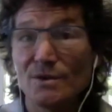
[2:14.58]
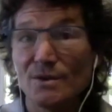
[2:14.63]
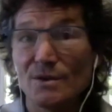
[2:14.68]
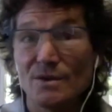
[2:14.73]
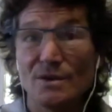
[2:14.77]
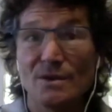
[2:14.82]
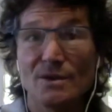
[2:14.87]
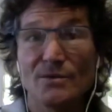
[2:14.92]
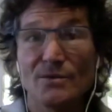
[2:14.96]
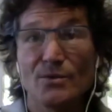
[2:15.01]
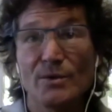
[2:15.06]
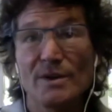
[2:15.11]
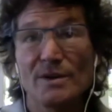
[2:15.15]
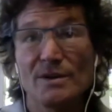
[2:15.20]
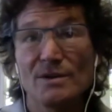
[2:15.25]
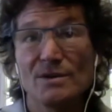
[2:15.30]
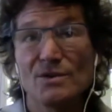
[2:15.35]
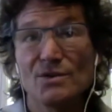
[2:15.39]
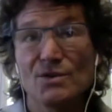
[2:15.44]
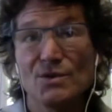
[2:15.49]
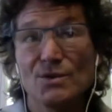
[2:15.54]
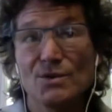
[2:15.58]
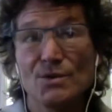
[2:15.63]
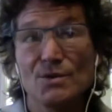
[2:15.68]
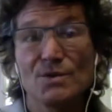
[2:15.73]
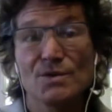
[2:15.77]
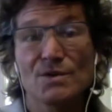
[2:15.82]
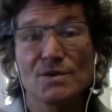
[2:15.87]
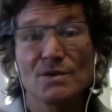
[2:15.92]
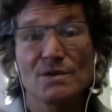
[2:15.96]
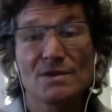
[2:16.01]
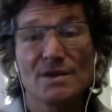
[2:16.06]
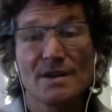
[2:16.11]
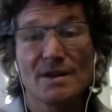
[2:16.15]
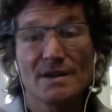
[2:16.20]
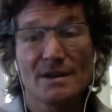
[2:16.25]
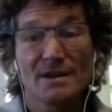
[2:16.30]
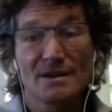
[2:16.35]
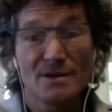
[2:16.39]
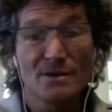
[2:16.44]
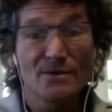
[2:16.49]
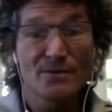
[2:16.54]
if we choose to take
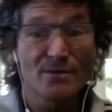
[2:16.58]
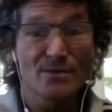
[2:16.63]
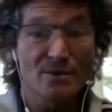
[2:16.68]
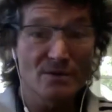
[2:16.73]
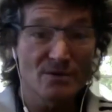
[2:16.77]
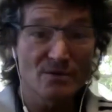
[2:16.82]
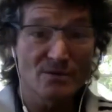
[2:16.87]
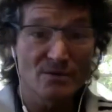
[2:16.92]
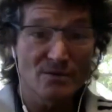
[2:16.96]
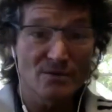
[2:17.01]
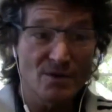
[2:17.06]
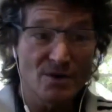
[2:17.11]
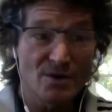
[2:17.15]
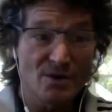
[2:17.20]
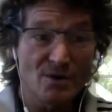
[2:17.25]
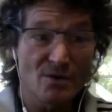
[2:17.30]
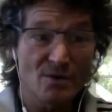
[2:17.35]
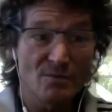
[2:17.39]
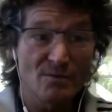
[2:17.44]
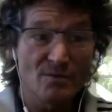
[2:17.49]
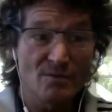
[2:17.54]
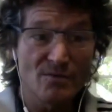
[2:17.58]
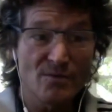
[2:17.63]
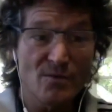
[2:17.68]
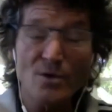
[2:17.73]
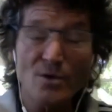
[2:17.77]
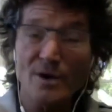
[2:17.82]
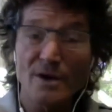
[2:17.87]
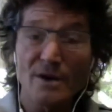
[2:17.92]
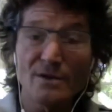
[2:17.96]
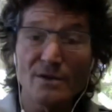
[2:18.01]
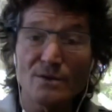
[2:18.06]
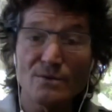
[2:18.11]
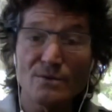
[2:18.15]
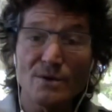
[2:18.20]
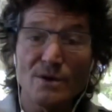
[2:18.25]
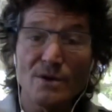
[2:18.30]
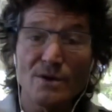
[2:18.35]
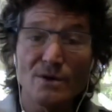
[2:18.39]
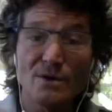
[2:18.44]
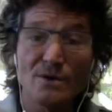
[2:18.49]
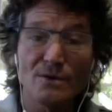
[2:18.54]
a different, fork in the
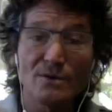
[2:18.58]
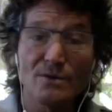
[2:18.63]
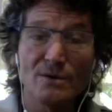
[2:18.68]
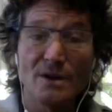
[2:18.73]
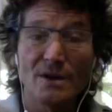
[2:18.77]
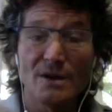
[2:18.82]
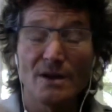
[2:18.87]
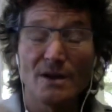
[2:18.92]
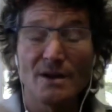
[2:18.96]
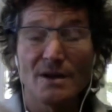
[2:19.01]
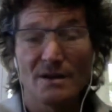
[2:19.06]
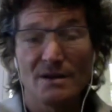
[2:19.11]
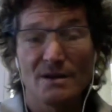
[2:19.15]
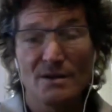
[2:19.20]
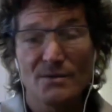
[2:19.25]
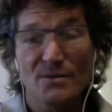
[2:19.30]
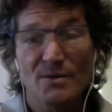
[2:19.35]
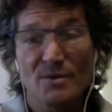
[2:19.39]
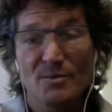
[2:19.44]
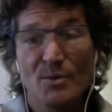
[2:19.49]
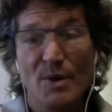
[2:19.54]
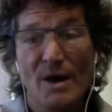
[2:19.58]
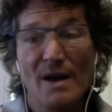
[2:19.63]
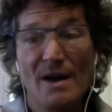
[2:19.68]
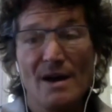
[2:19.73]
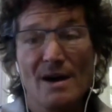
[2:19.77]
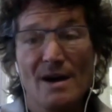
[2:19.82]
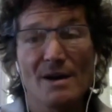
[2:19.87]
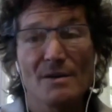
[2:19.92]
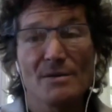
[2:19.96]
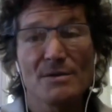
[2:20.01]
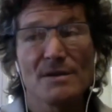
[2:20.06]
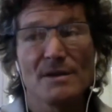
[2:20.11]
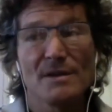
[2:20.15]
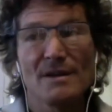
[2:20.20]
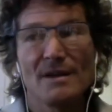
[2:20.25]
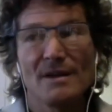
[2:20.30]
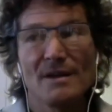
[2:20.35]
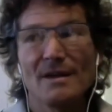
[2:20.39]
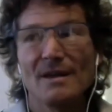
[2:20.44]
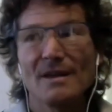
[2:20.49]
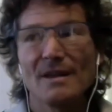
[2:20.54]
road, different path,
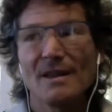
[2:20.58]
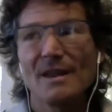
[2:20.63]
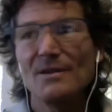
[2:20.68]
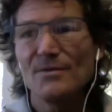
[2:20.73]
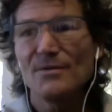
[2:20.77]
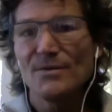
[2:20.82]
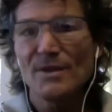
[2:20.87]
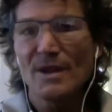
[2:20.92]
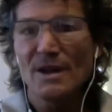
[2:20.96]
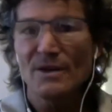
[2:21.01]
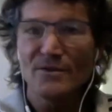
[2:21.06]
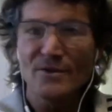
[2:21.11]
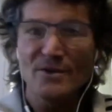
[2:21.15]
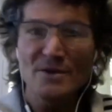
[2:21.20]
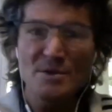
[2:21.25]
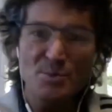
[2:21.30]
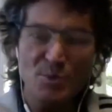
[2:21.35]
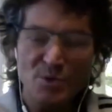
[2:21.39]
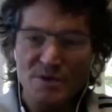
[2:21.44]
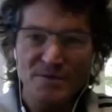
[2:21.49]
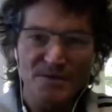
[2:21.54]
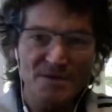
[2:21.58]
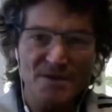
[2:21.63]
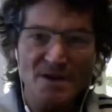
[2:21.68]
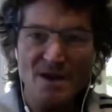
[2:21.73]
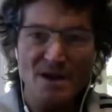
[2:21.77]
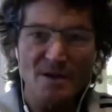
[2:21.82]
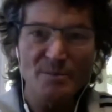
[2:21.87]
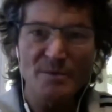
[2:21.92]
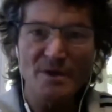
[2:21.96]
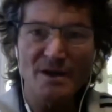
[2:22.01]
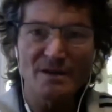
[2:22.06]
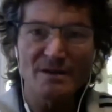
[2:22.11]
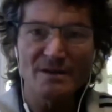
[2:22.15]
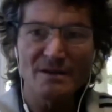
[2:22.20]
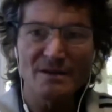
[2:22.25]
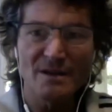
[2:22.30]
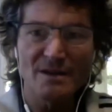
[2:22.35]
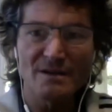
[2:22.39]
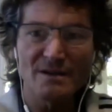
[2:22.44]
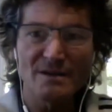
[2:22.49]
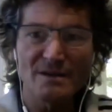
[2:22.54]
then for that very brief time that
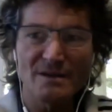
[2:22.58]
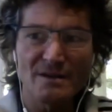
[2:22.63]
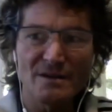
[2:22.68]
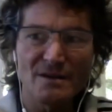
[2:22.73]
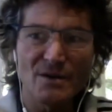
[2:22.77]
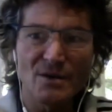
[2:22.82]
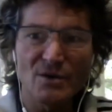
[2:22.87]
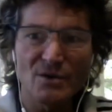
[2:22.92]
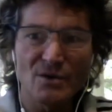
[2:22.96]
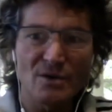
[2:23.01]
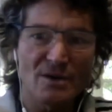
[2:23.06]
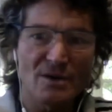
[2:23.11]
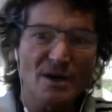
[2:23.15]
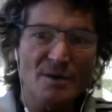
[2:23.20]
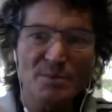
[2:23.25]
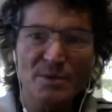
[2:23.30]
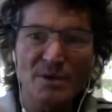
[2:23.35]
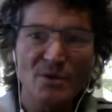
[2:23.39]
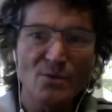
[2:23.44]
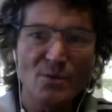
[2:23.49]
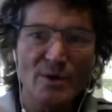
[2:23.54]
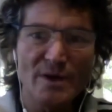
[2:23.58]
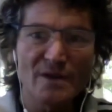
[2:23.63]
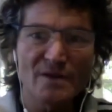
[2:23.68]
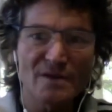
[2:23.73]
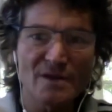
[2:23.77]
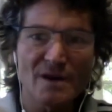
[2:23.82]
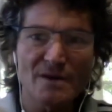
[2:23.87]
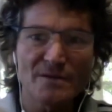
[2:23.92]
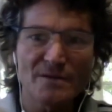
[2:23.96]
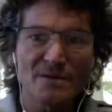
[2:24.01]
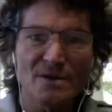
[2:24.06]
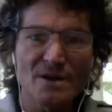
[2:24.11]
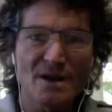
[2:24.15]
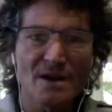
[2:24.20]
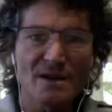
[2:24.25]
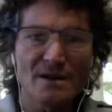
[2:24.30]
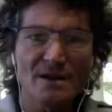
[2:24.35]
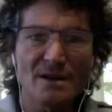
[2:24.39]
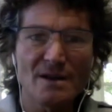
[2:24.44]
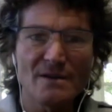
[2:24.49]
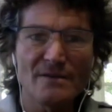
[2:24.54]
a couple of weeks after
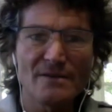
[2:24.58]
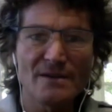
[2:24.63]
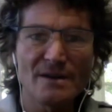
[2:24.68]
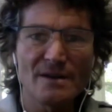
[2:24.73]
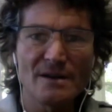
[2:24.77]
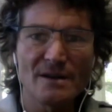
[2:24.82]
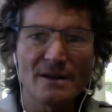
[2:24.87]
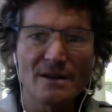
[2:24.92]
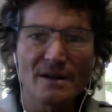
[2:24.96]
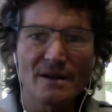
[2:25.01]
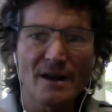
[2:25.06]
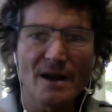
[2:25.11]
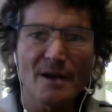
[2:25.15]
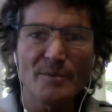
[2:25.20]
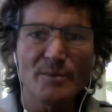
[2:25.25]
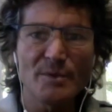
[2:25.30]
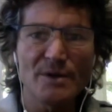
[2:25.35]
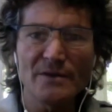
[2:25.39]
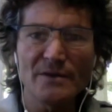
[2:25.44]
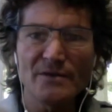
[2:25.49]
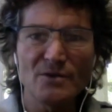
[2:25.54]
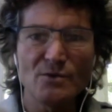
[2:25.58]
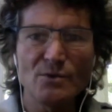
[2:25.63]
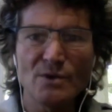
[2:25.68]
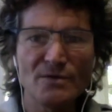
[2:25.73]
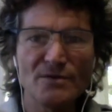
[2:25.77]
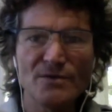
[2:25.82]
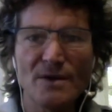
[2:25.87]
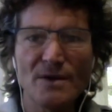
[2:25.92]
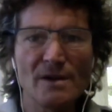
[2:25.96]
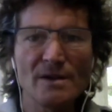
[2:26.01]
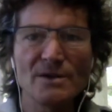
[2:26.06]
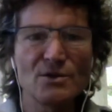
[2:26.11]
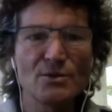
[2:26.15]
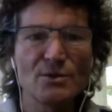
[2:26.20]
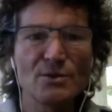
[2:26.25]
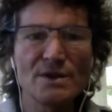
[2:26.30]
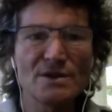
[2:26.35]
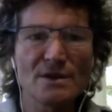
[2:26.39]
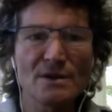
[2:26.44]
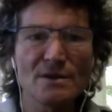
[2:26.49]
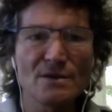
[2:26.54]
9/11 happened, everyone fell into
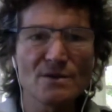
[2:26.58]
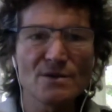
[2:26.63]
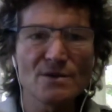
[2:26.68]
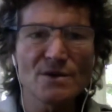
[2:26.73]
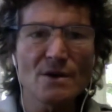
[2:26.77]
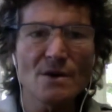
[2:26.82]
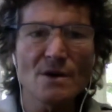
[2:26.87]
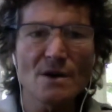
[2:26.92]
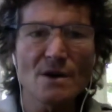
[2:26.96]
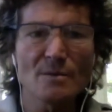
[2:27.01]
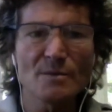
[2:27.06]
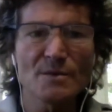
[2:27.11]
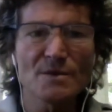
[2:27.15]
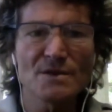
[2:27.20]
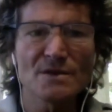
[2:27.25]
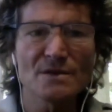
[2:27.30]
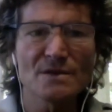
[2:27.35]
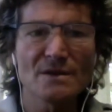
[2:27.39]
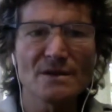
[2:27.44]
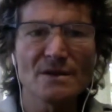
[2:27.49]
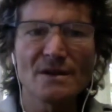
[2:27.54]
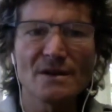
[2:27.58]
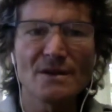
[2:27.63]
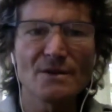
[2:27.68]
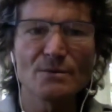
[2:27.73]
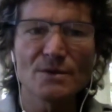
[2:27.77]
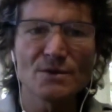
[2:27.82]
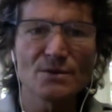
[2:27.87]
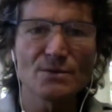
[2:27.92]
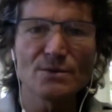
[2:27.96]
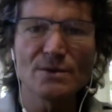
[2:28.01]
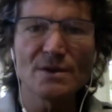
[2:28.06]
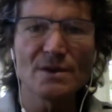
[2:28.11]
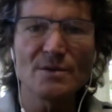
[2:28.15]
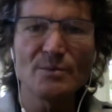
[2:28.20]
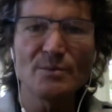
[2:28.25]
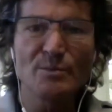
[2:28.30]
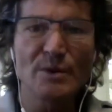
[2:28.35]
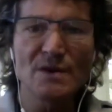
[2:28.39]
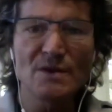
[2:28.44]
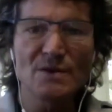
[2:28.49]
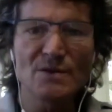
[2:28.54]
each other's arms, and it was really
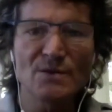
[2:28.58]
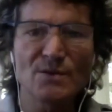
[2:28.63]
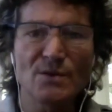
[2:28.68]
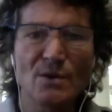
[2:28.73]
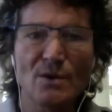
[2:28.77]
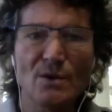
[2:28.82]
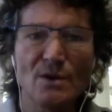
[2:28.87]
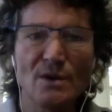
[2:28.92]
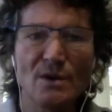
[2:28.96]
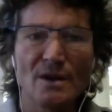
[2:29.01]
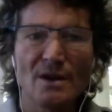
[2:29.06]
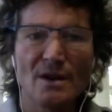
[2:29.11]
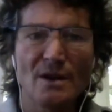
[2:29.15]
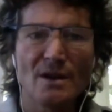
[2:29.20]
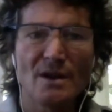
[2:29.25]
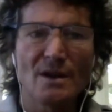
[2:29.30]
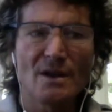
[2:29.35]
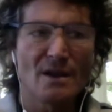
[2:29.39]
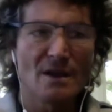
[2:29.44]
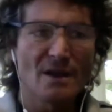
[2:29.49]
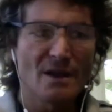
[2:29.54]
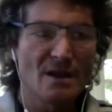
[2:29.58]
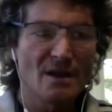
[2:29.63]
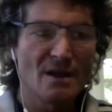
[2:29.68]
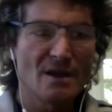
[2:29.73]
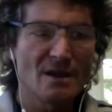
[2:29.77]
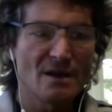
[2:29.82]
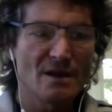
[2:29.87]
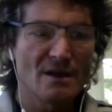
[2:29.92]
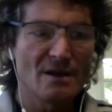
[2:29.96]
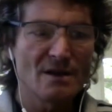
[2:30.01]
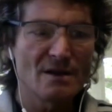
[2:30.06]
peaceful, and